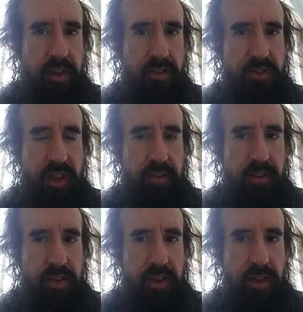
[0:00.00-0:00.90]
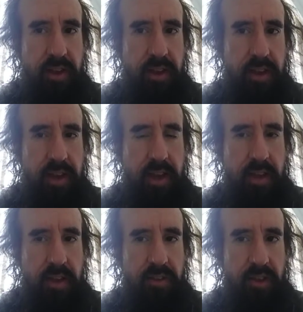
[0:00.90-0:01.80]
Necessity
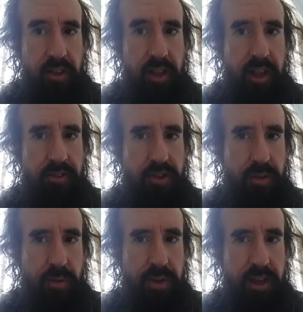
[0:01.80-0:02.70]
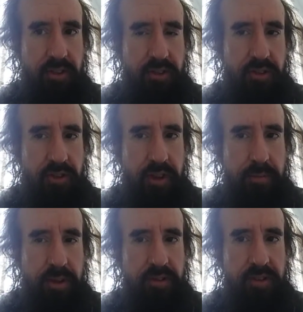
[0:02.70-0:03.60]
is a logical
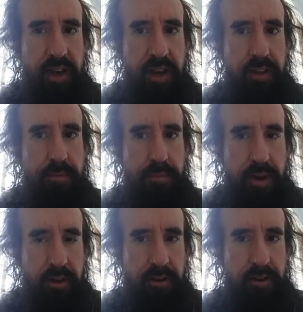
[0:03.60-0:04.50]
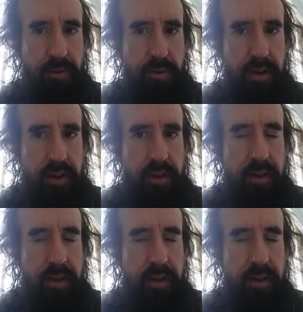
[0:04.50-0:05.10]
relationship. It's not an empirical one.